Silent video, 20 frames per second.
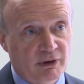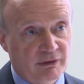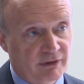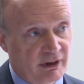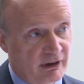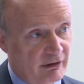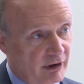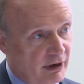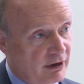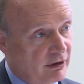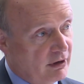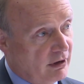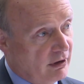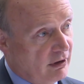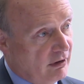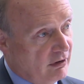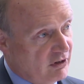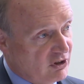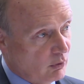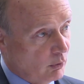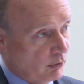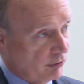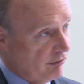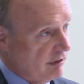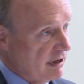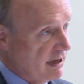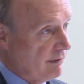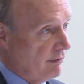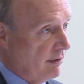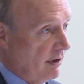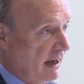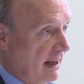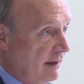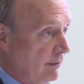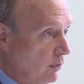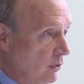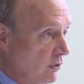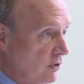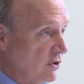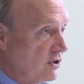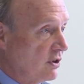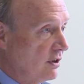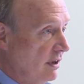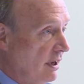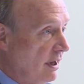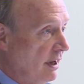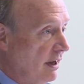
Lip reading: If there are 2 or 3 different levels